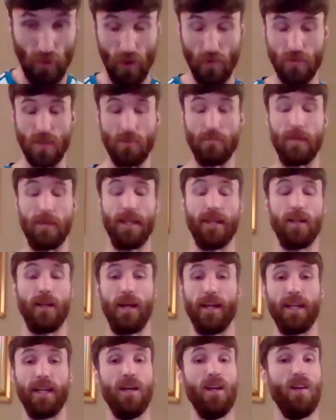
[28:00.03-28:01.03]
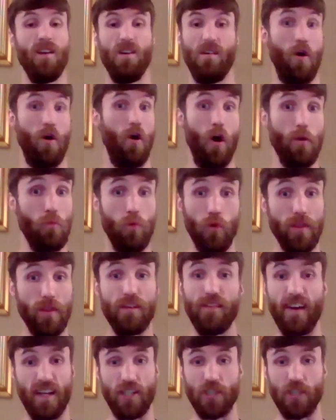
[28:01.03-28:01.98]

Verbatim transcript: when I was competing, like I wouldn't have